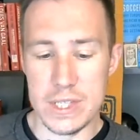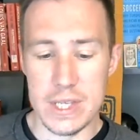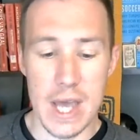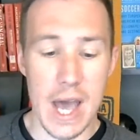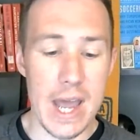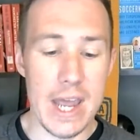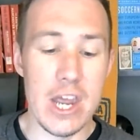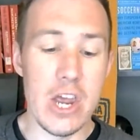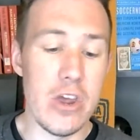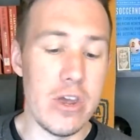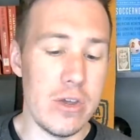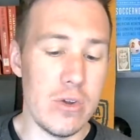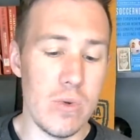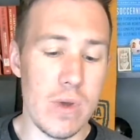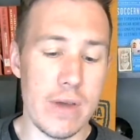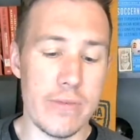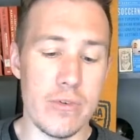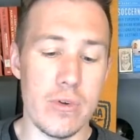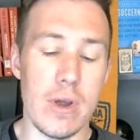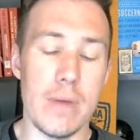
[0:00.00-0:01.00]
I hear you,
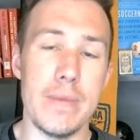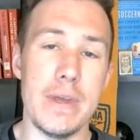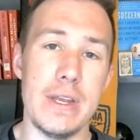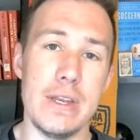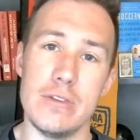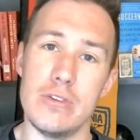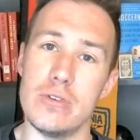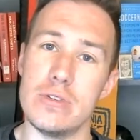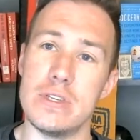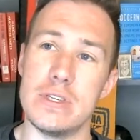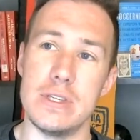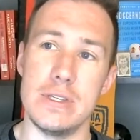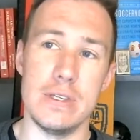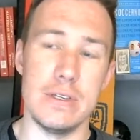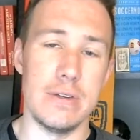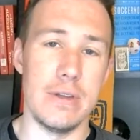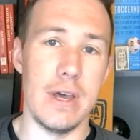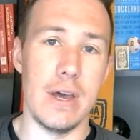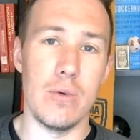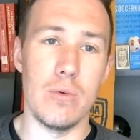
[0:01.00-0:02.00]
Rever. I mean,
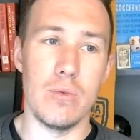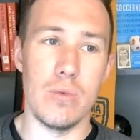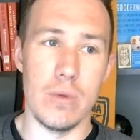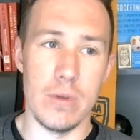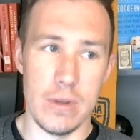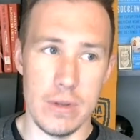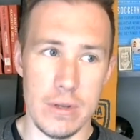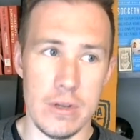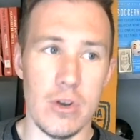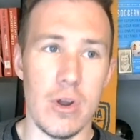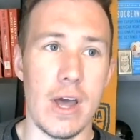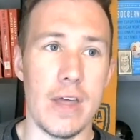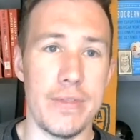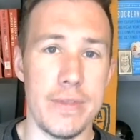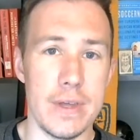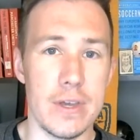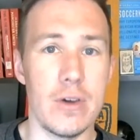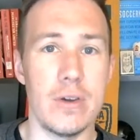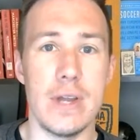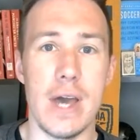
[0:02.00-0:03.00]
I
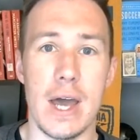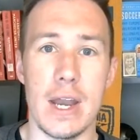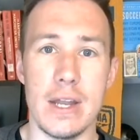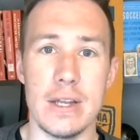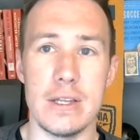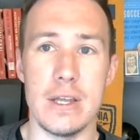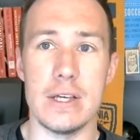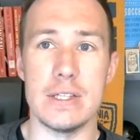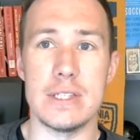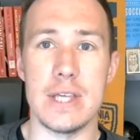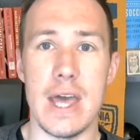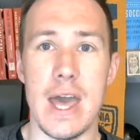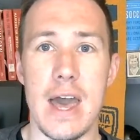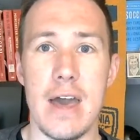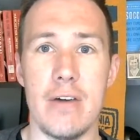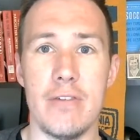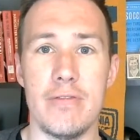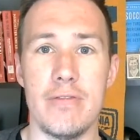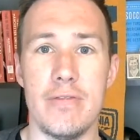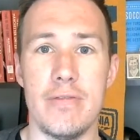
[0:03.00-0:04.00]
think Onana does
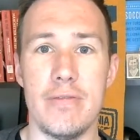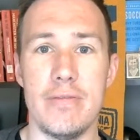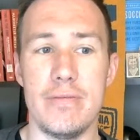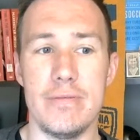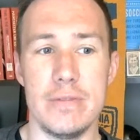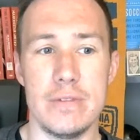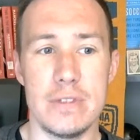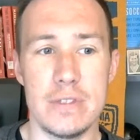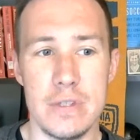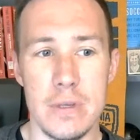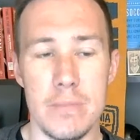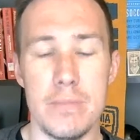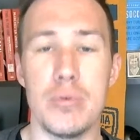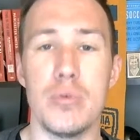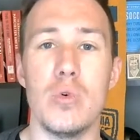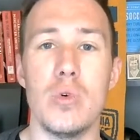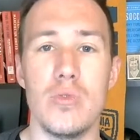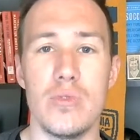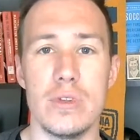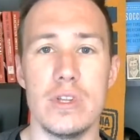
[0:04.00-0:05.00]
have to
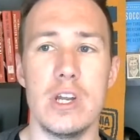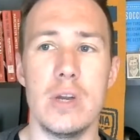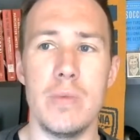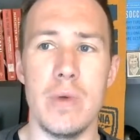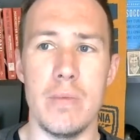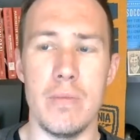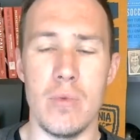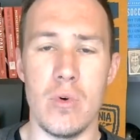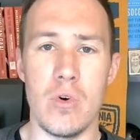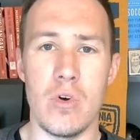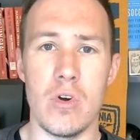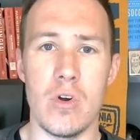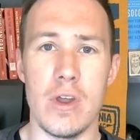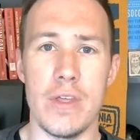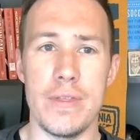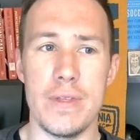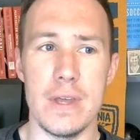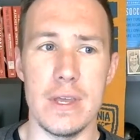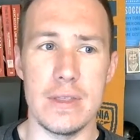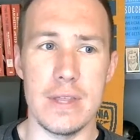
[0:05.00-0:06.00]
prove a little bit more. I
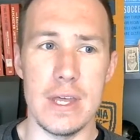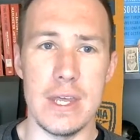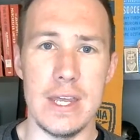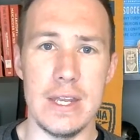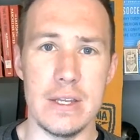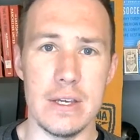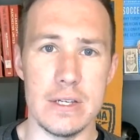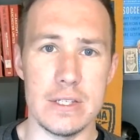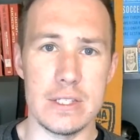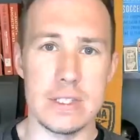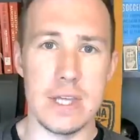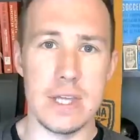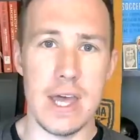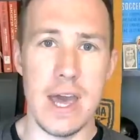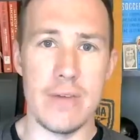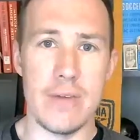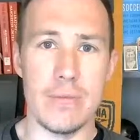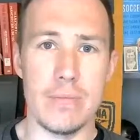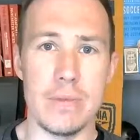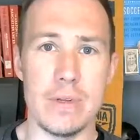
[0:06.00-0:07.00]
think that he does
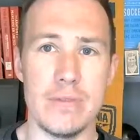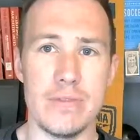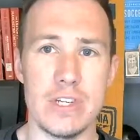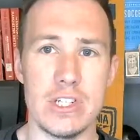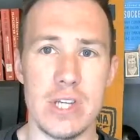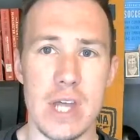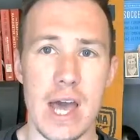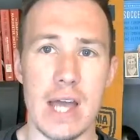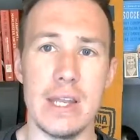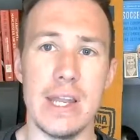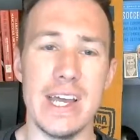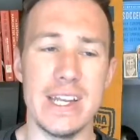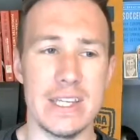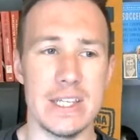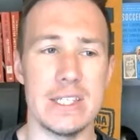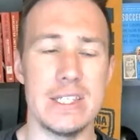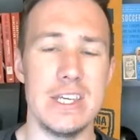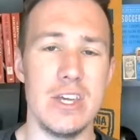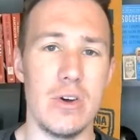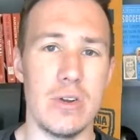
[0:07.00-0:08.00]
have a bit of a shit. I'd like to
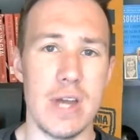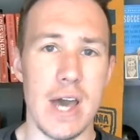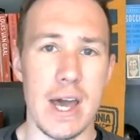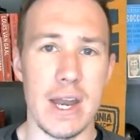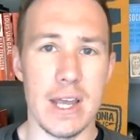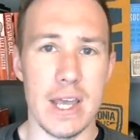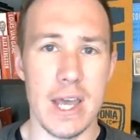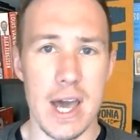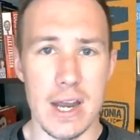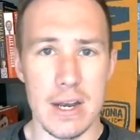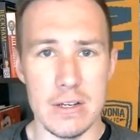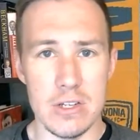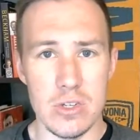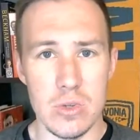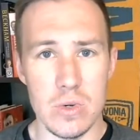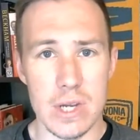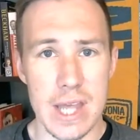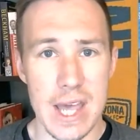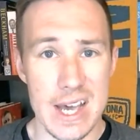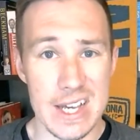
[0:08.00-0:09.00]
see Onana kind of do
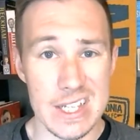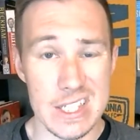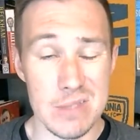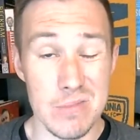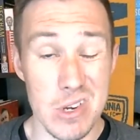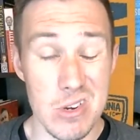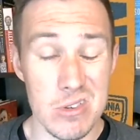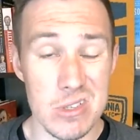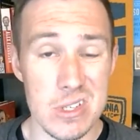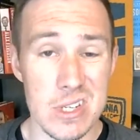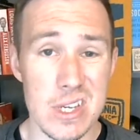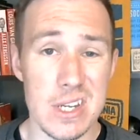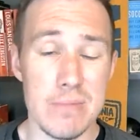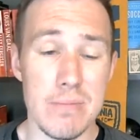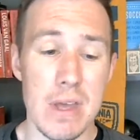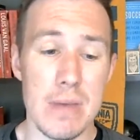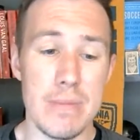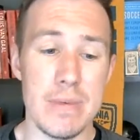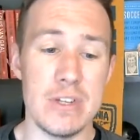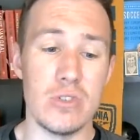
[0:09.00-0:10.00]
what Casemiro did and
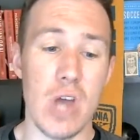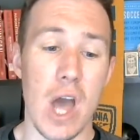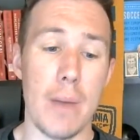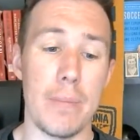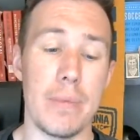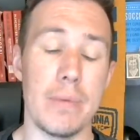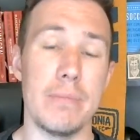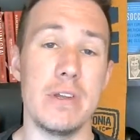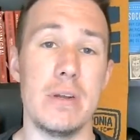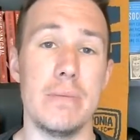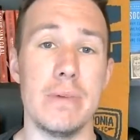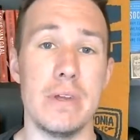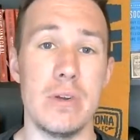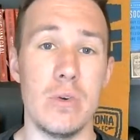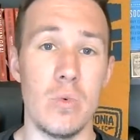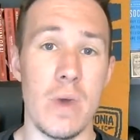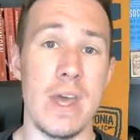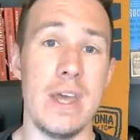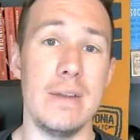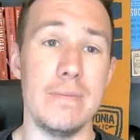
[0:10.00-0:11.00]
maybe drop a little bit of
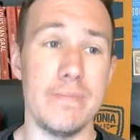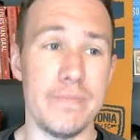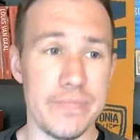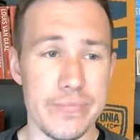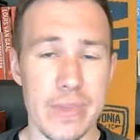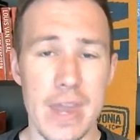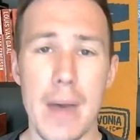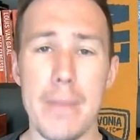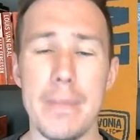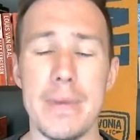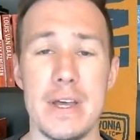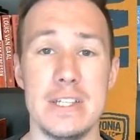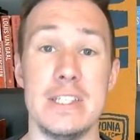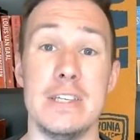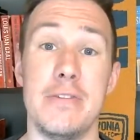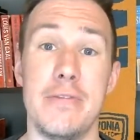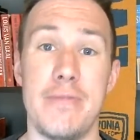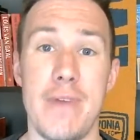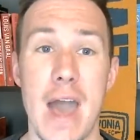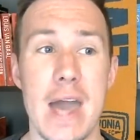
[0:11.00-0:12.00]
weight. Not because he's
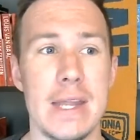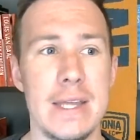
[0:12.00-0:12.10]
fat.